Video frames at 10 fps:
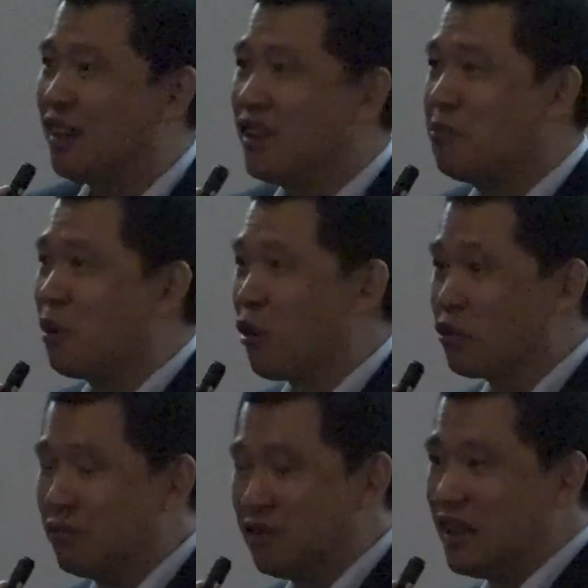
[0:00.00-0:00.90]
You put
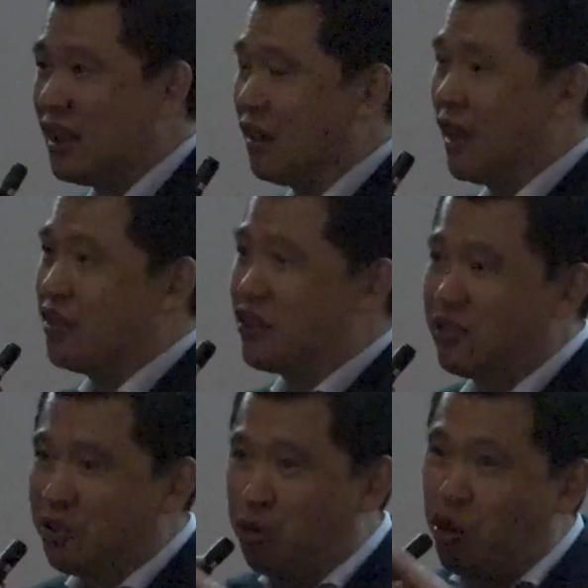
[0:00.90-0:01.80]
on,
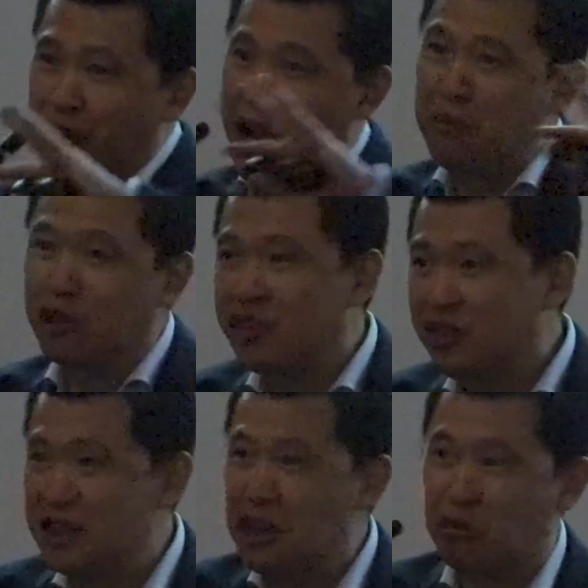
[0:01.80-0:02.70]
it's 12
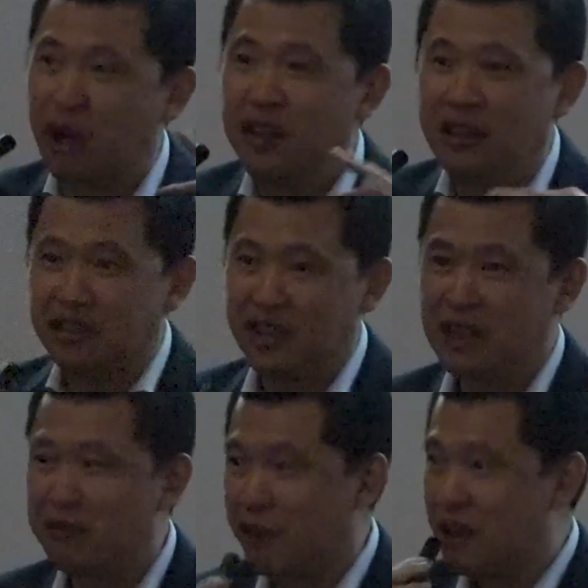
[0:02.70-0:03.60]
cameras in an array. You sit
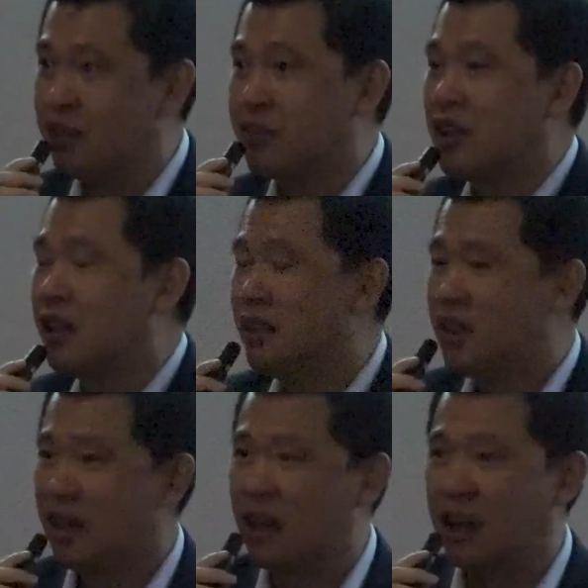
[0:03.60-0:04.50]
in front of
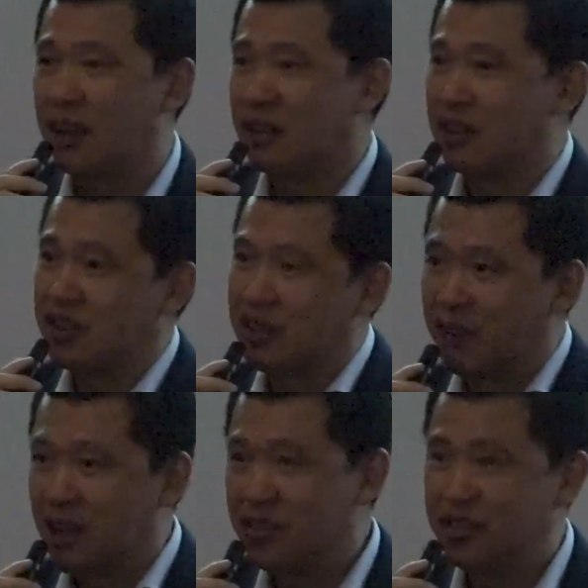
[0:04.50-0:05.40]
this
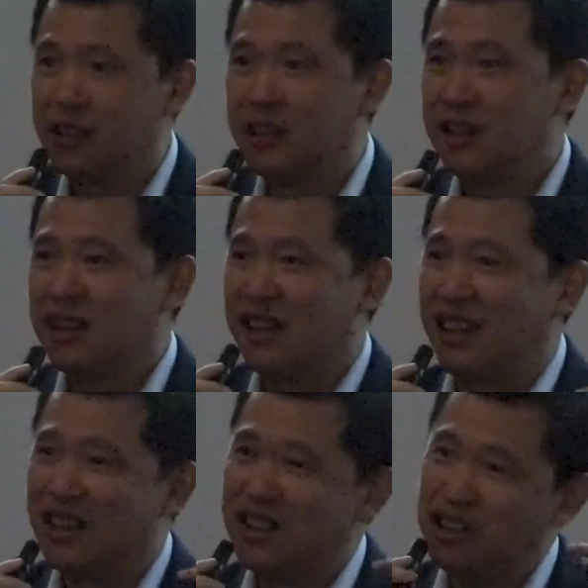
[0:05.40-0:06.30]
device,
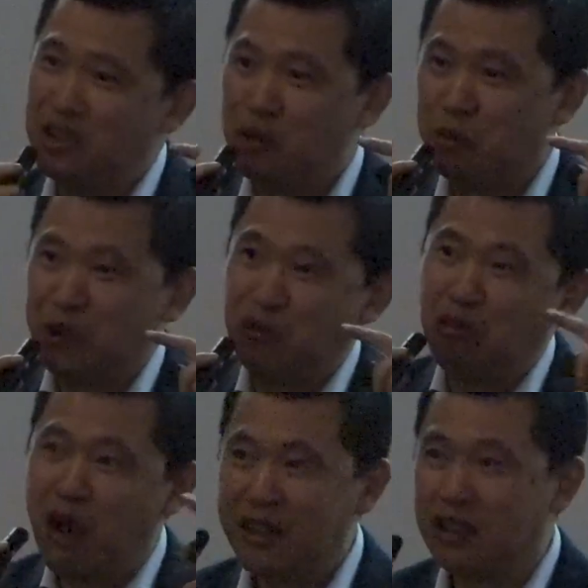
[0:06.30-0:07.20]
and you will be
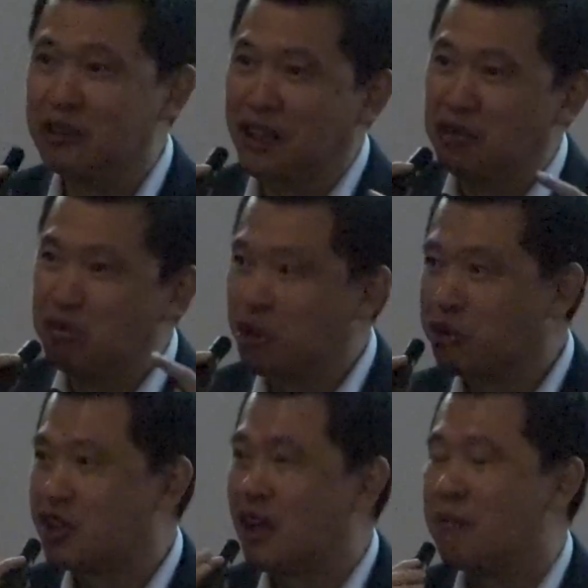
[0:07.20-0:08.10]
rendered in
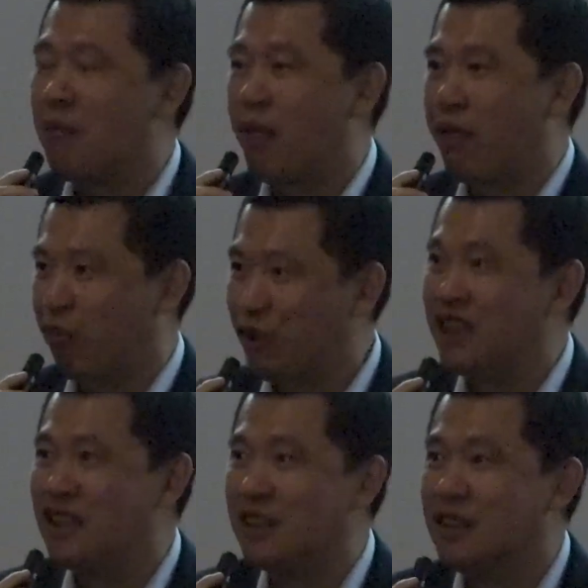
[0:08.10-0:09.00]
real time,
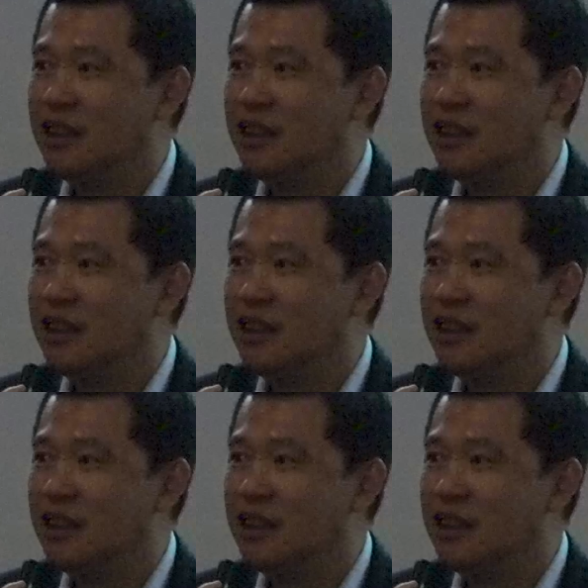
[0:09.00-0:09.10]
3D.